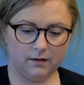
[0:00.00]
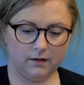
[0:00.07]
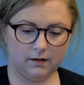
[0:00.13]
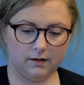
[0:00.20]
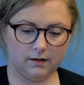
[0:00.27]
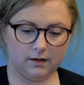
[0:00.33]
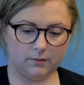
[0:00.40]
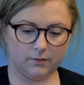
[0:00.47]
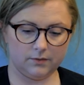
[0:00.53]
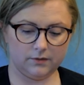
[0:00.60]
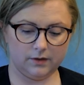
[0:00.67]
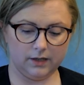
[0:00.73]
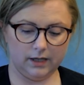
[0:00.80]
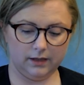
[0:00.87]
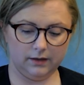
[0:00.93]
and I want
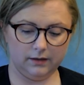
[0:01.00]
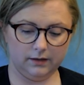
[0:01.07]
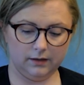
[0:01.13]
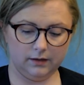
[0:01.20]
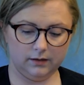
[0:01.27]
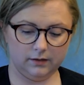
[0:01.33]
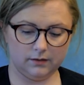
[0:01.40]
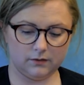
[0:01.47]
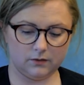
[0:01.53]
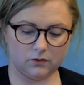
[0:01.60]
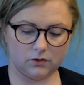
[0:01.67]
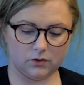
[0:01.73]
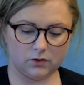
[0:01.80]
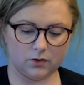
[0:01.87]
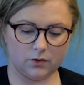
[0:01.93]
to edit it,
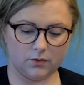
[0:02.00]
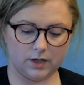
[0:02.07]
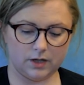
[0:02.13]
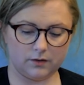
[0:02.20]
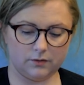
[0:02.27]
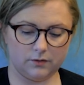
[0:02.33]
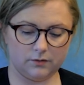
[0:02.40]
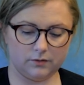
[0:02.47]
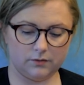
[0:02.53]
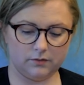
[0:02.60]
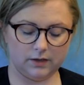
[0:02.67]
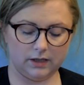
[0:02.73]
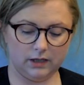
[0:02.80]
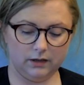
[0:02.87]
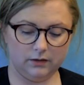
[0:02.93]
so I go to
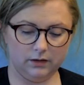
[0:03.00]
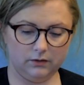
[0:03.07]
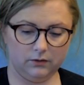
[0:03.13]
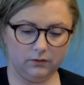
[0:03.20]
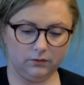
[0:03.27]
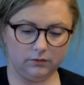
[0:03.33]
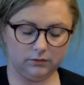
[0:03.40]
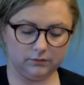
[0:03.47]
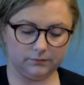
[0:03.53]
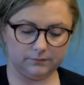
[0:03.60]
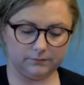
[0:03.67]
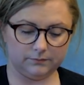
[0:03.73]
the edit tool,